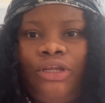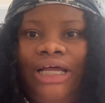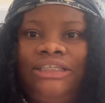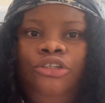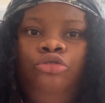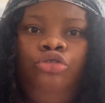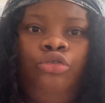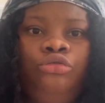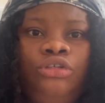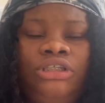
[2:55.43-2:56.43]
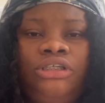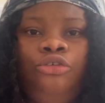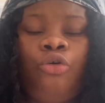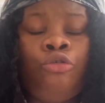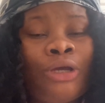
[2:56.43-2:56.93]
that you
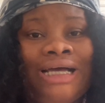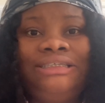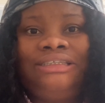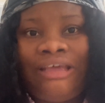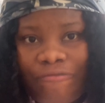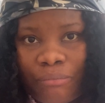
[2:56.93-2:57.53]
can save